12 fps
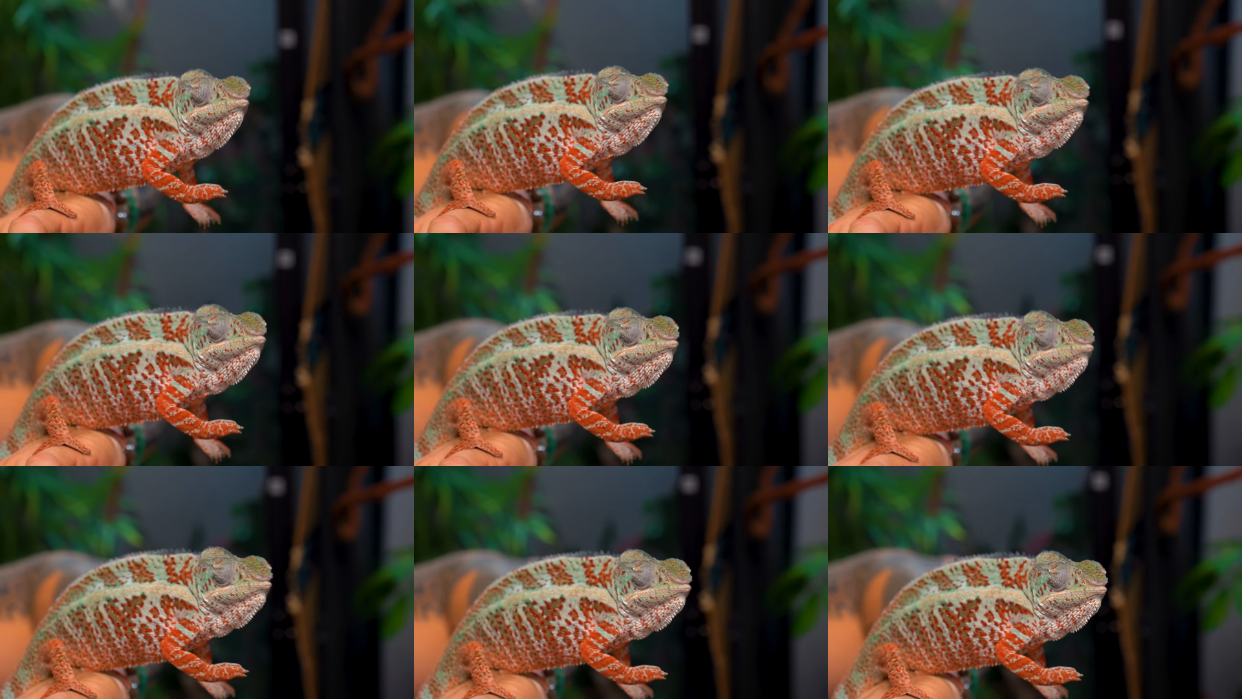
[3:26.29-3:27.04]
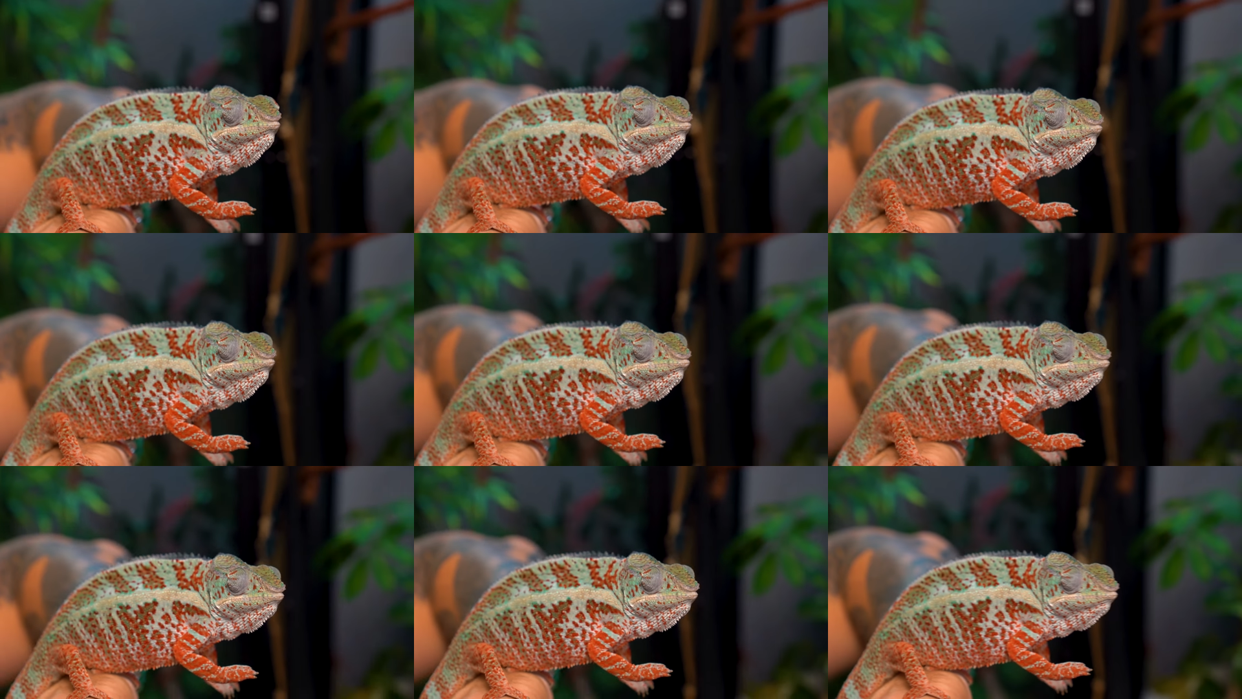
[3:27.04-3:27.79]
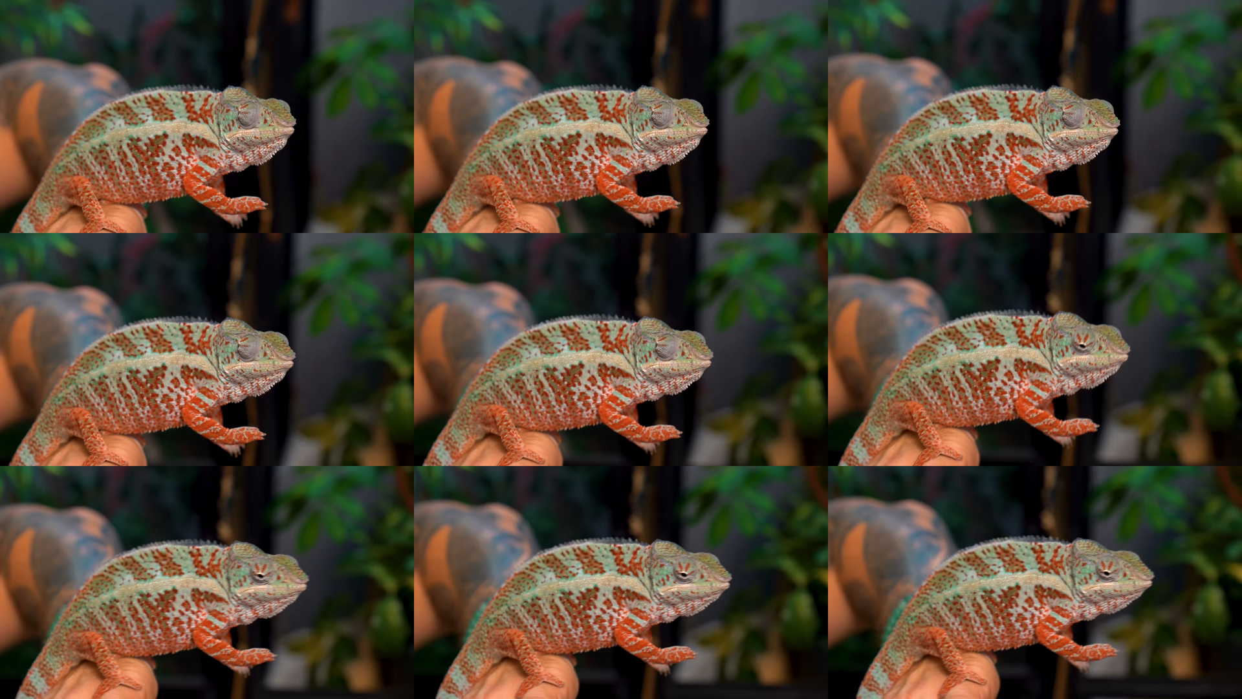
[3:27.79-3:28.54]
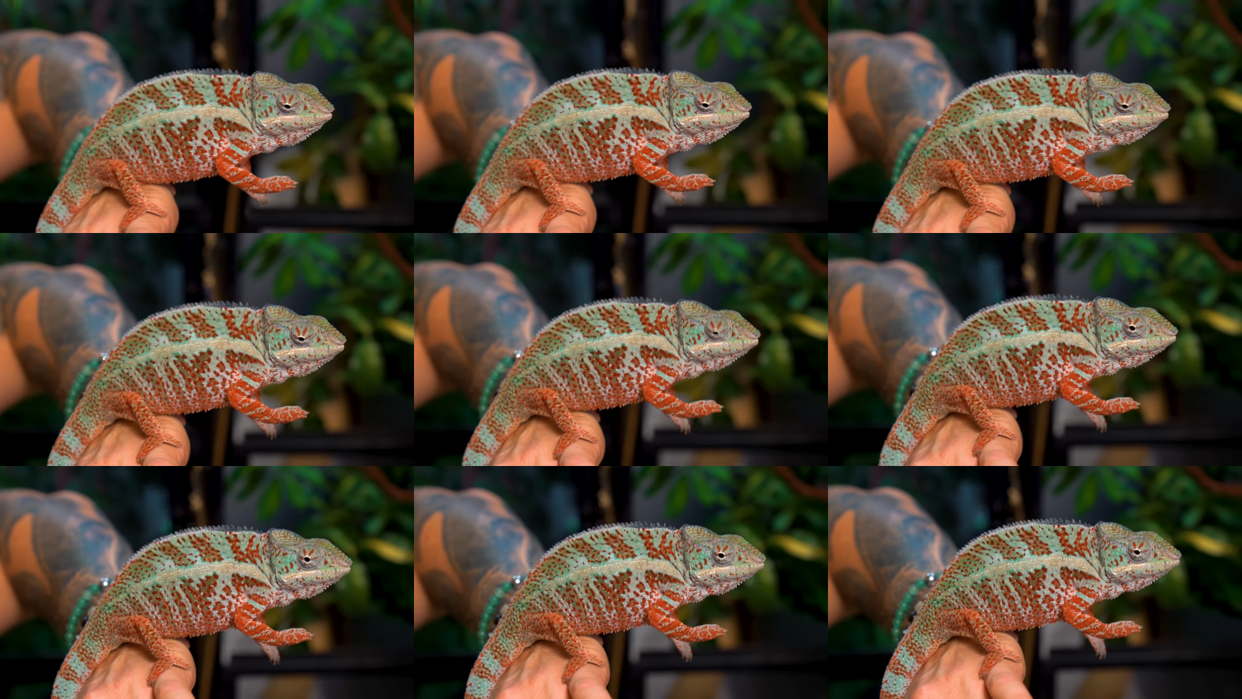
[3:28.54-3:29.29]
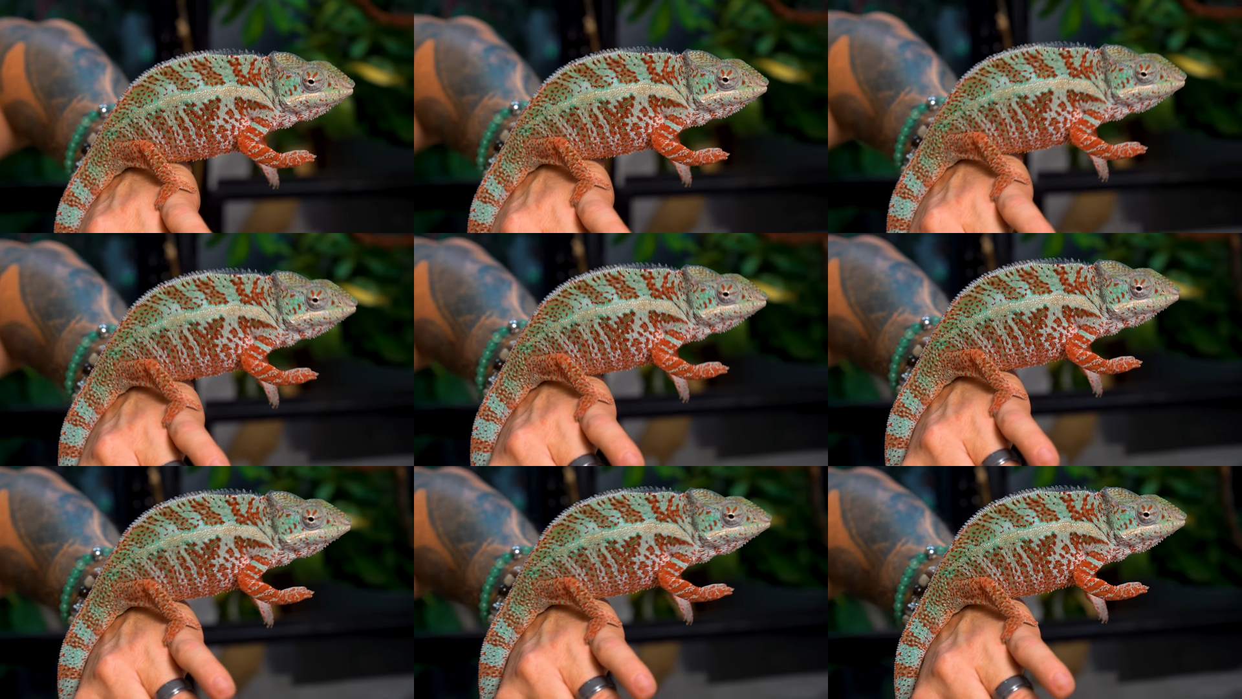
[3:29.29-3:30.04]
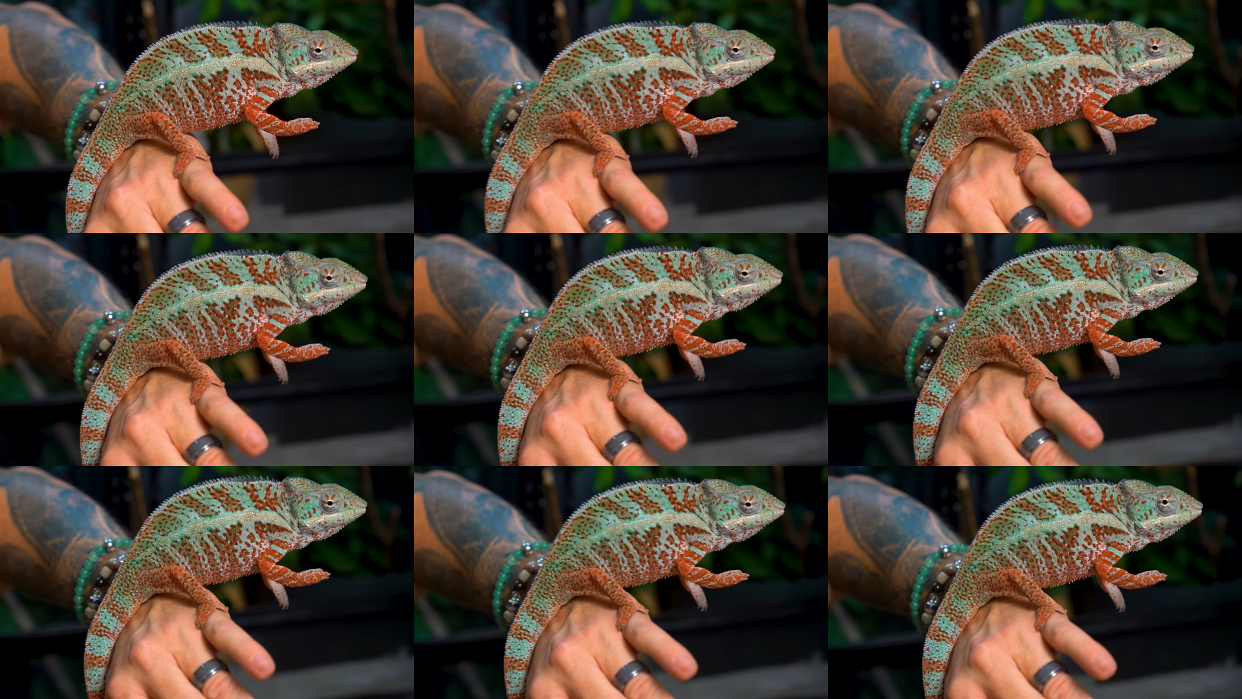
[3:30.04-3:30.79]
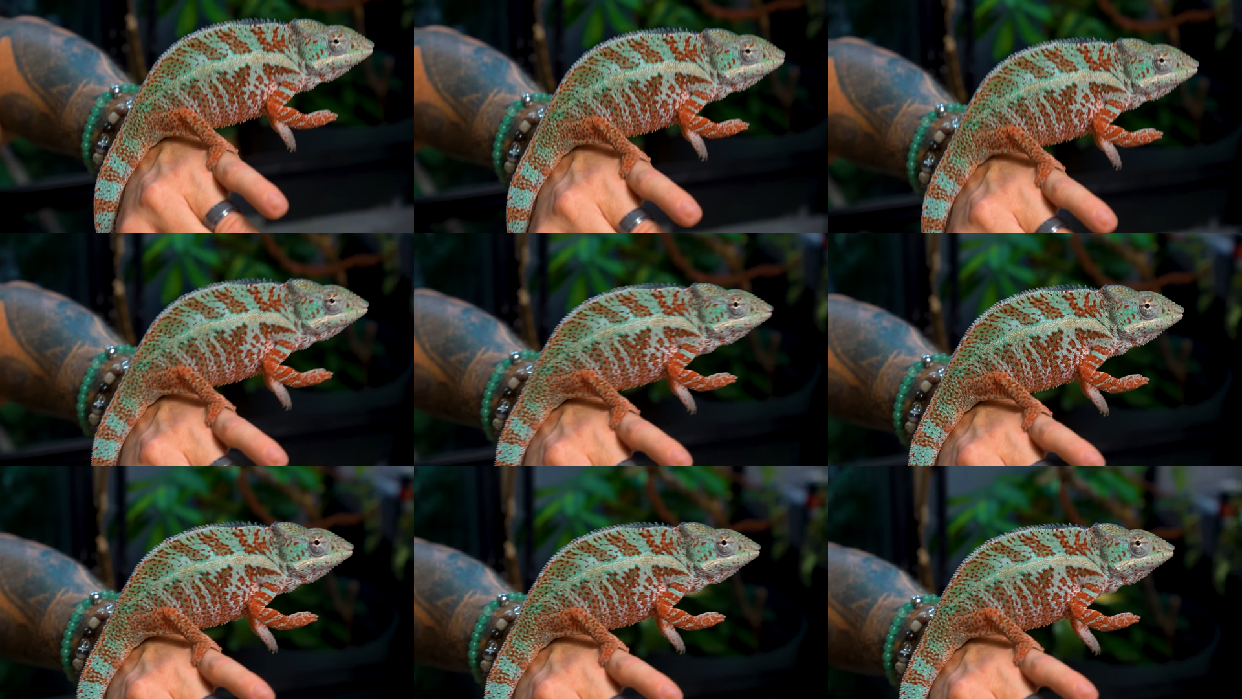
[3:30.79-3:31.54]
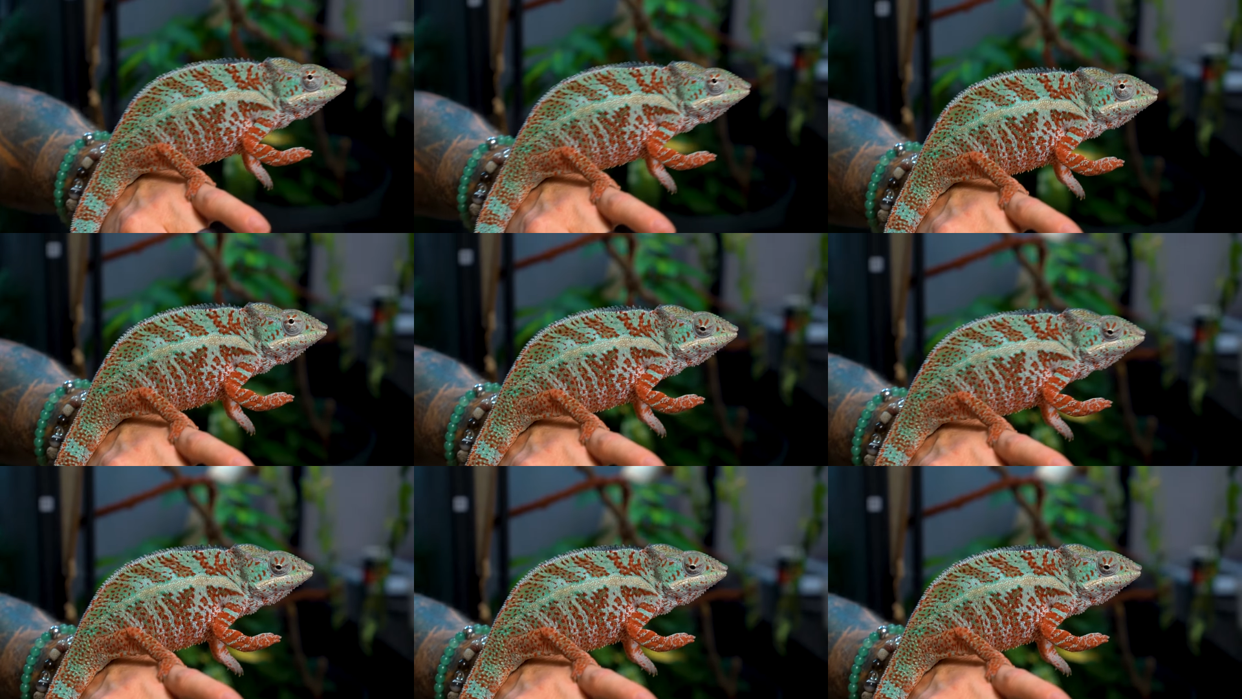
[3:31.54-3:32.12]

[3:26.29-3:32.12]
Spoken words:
(no speaker visible)